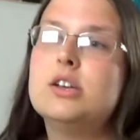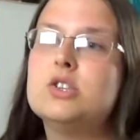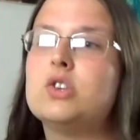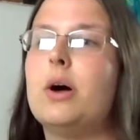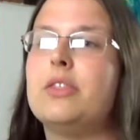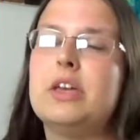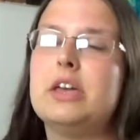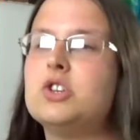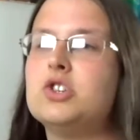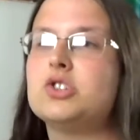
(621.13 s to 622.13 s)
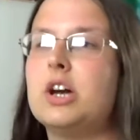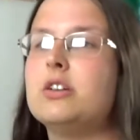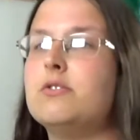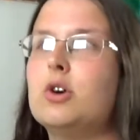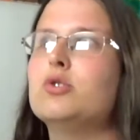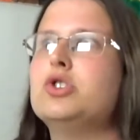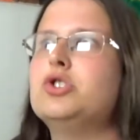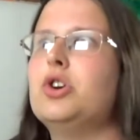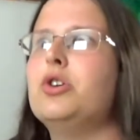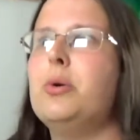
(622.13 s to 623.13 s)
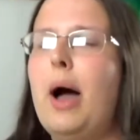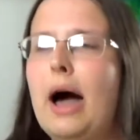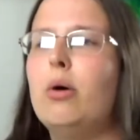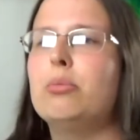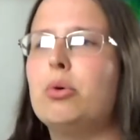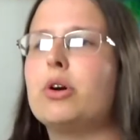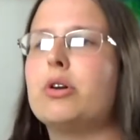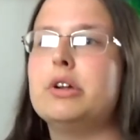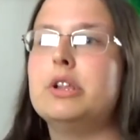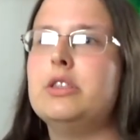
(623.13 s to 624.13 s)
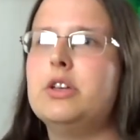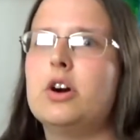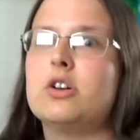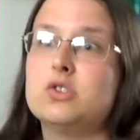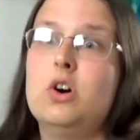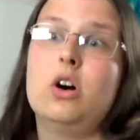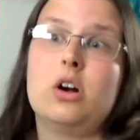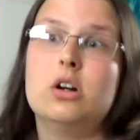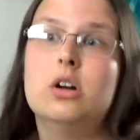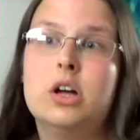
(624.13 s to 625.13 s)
so i think it just kind of goes to show you how important really the arts are